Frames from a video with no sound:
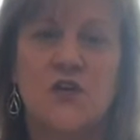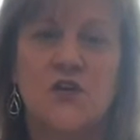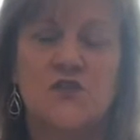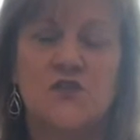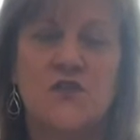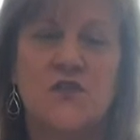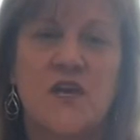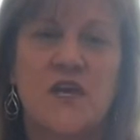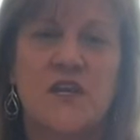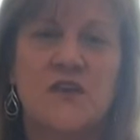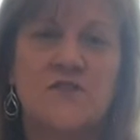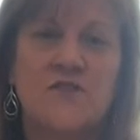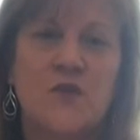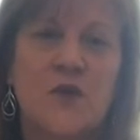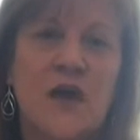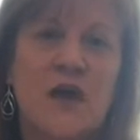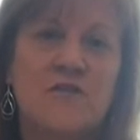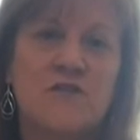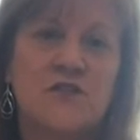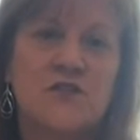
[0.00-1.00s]
so that if you
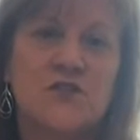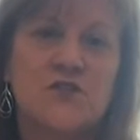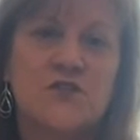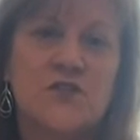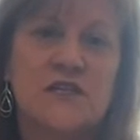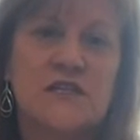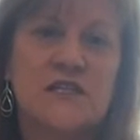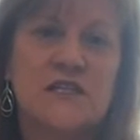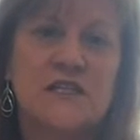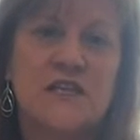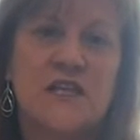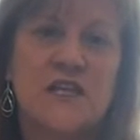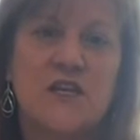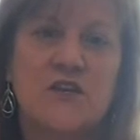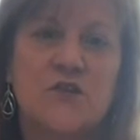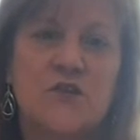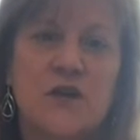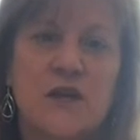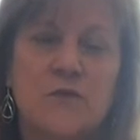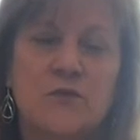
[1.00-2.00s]
have a distressing day,
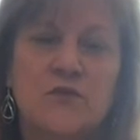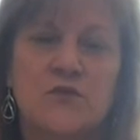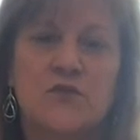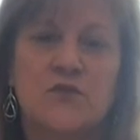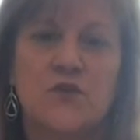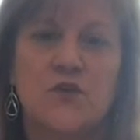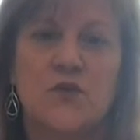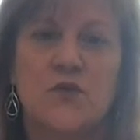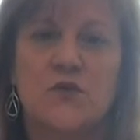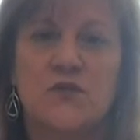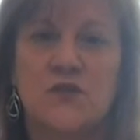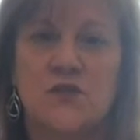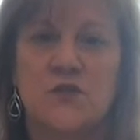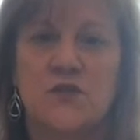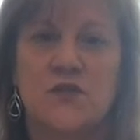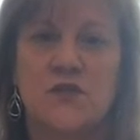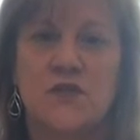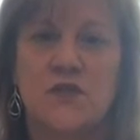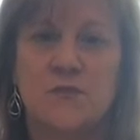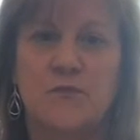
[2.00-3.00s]
you're able to go to
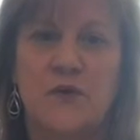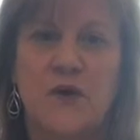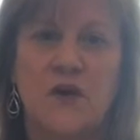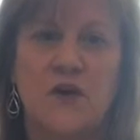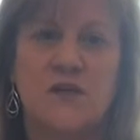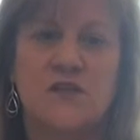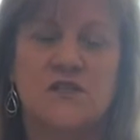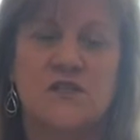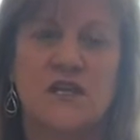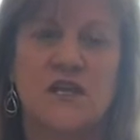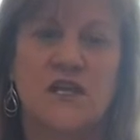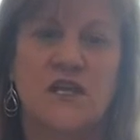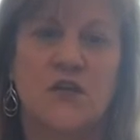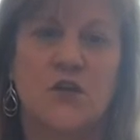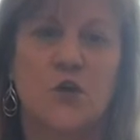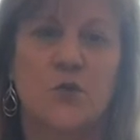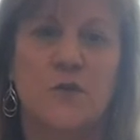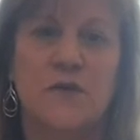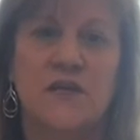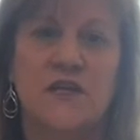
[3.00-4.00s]
the box
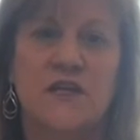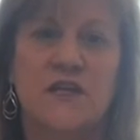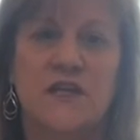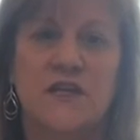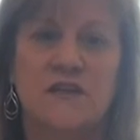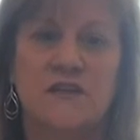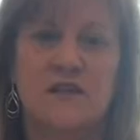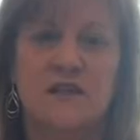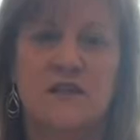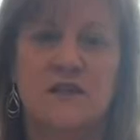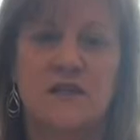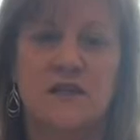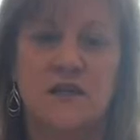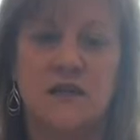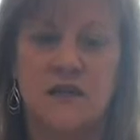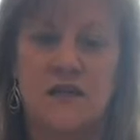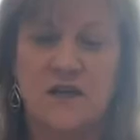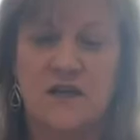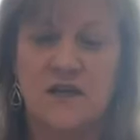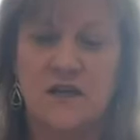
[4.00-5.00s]
and open it, and the
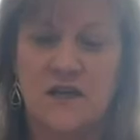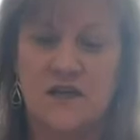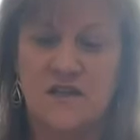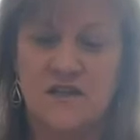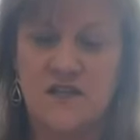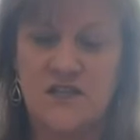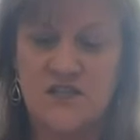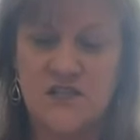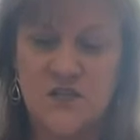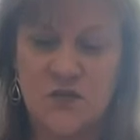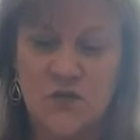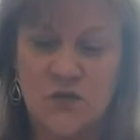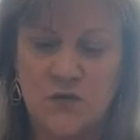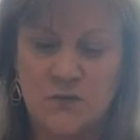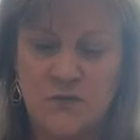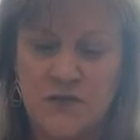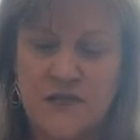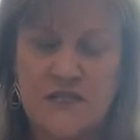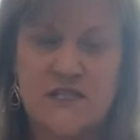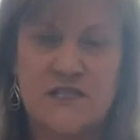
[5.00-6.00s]
things that you
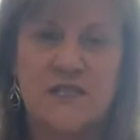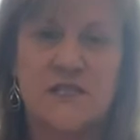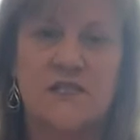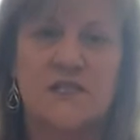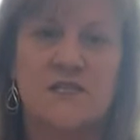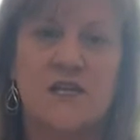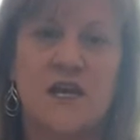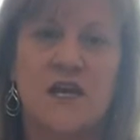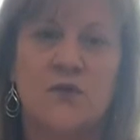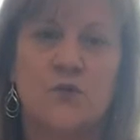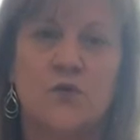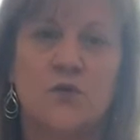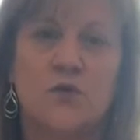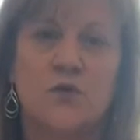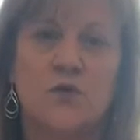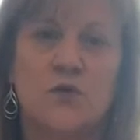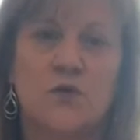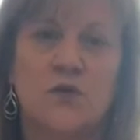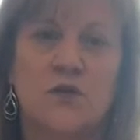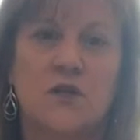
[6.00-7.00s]
had placed inside
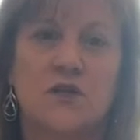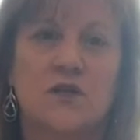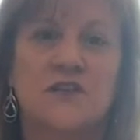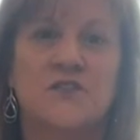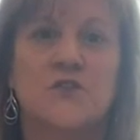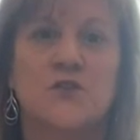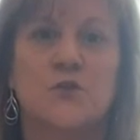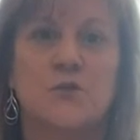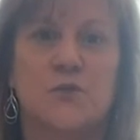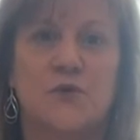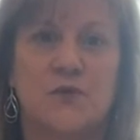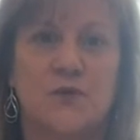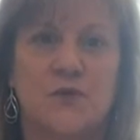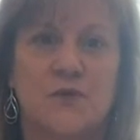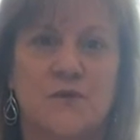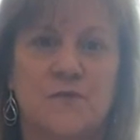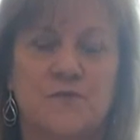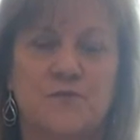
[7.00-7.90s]
will lift your mood.